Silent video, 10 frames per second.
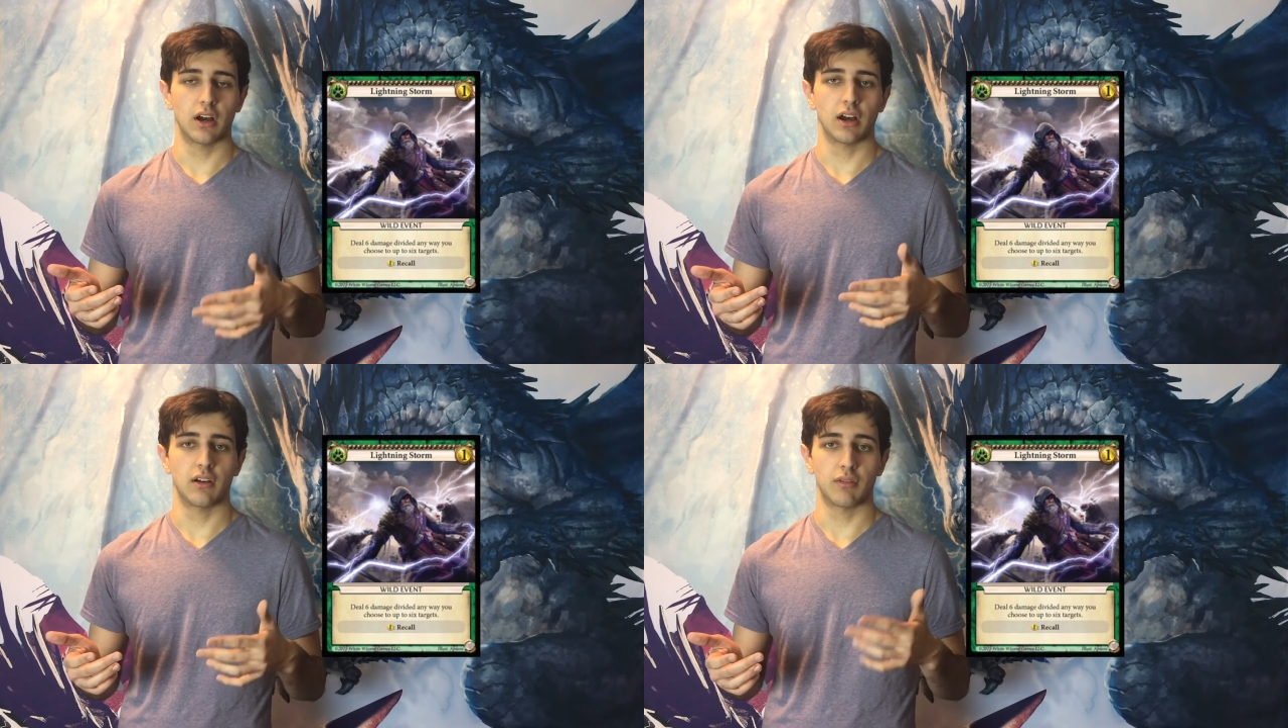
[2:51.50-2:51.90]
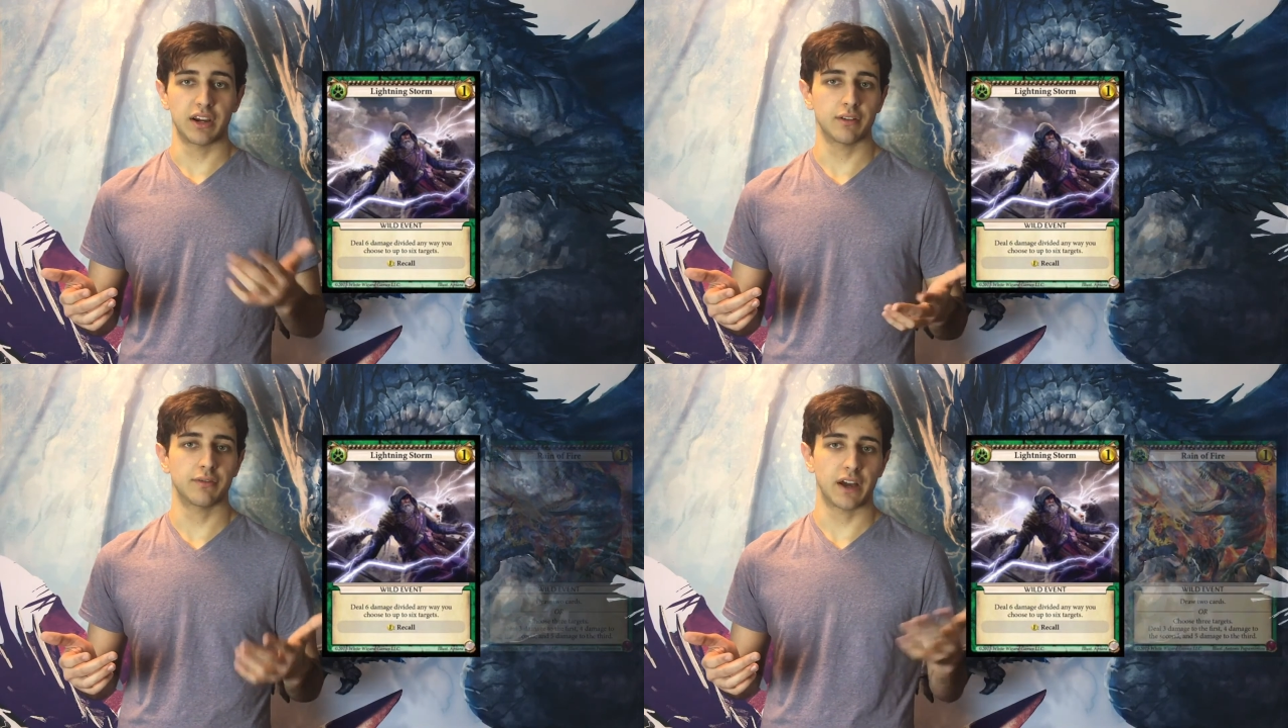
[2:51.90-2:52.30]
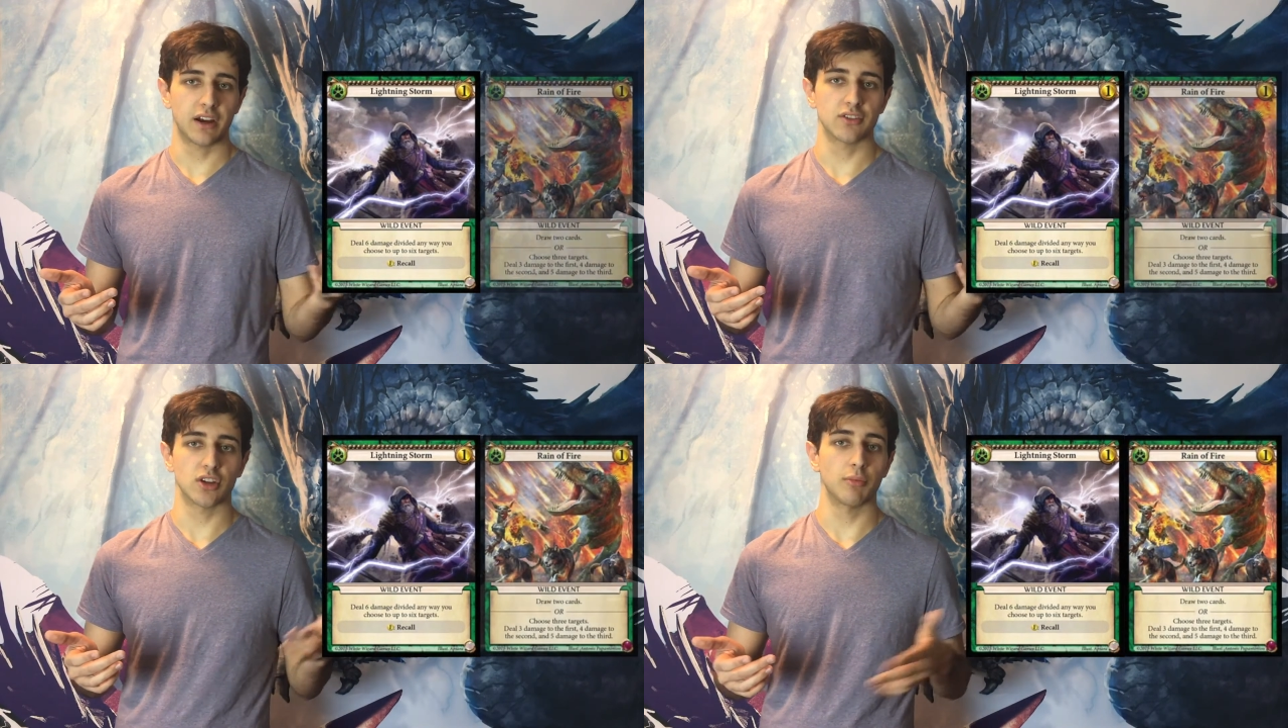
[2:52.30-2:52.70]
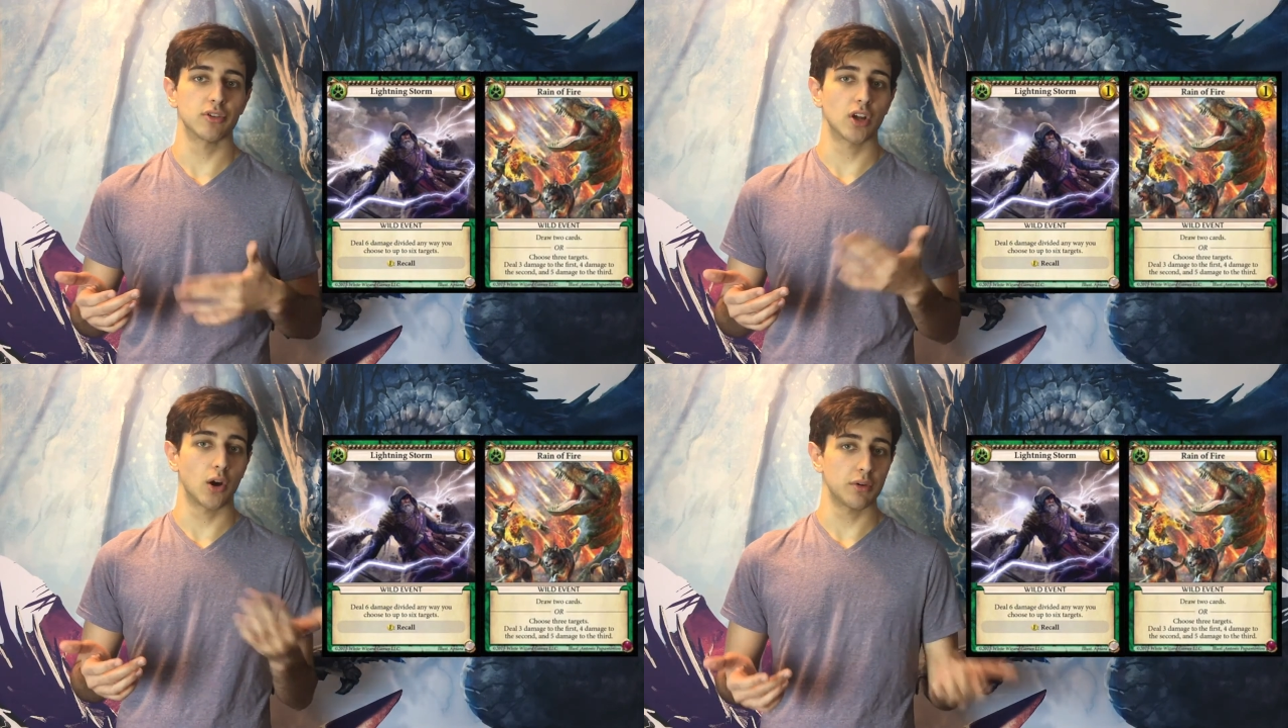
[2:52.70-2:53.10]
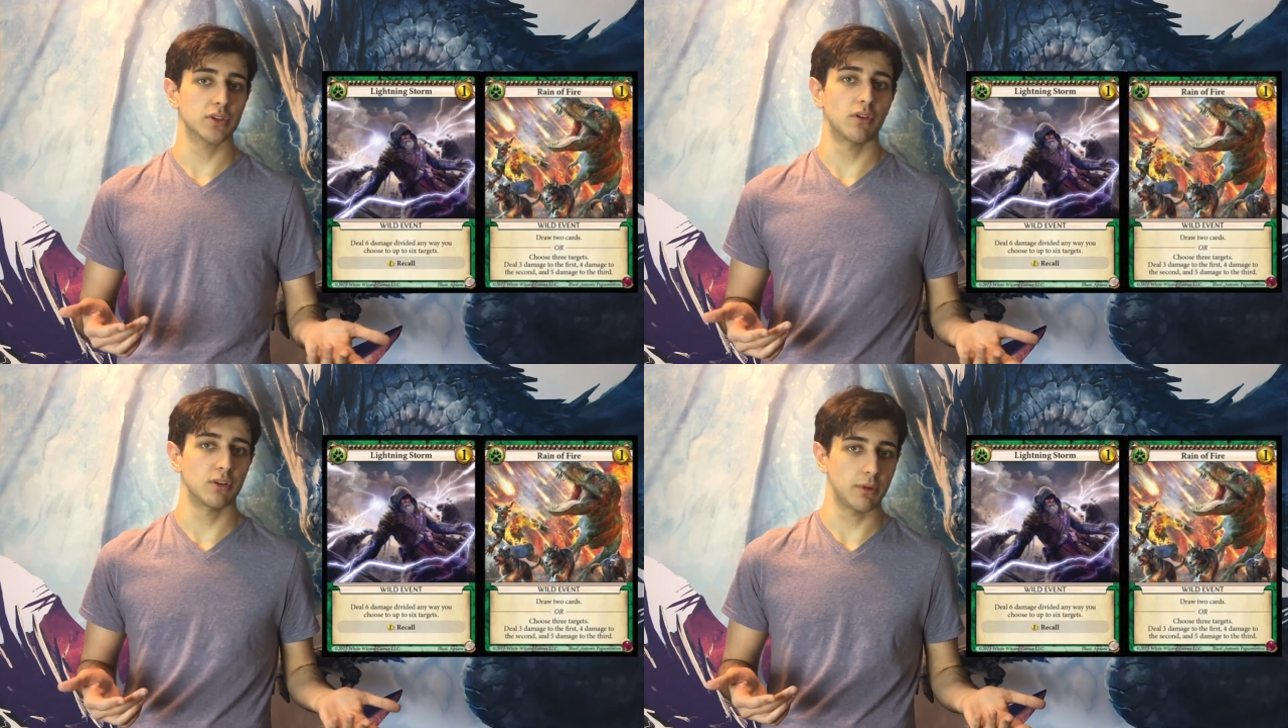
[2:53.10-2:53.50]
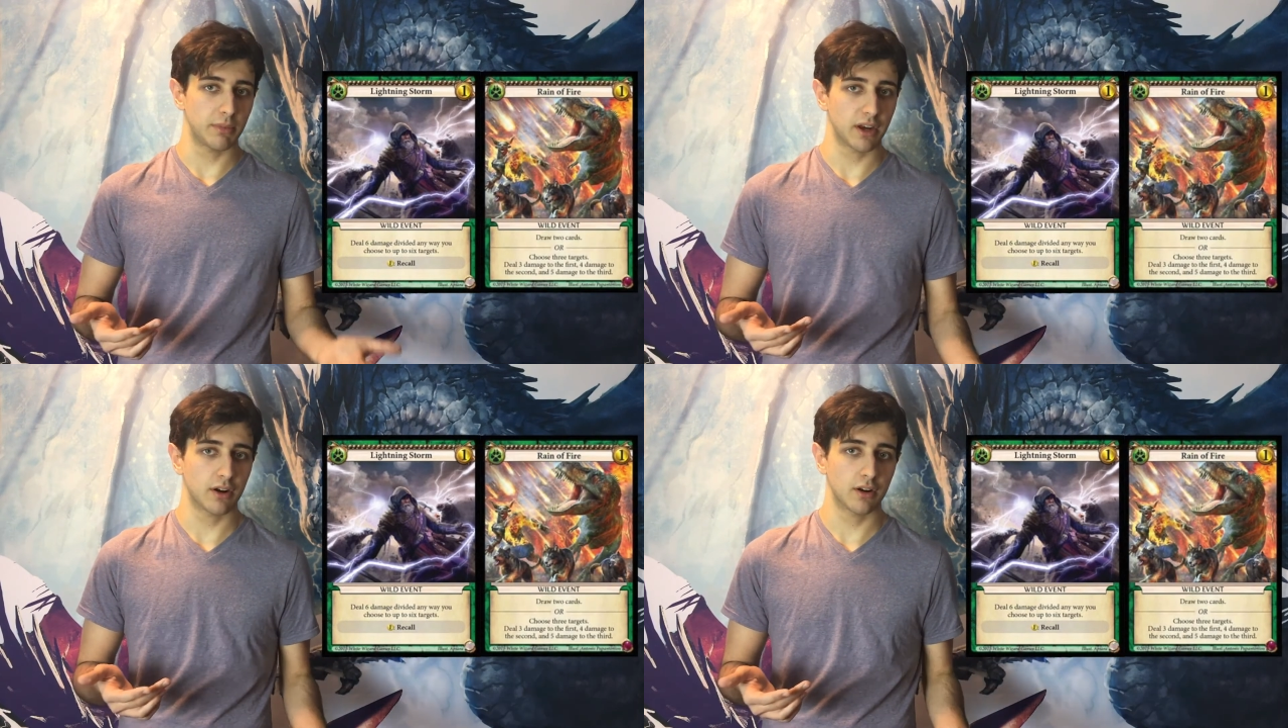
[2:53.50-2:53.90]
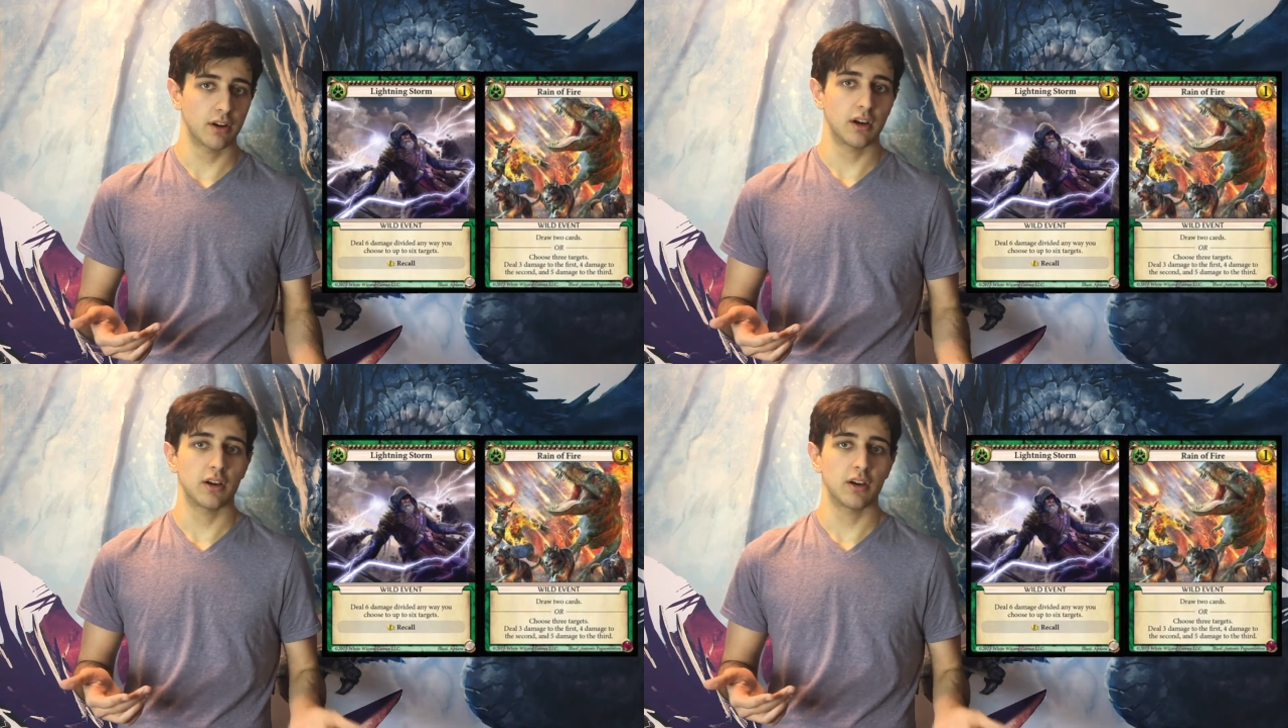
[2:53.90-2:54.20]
Rain of Fire is almost always going to be better,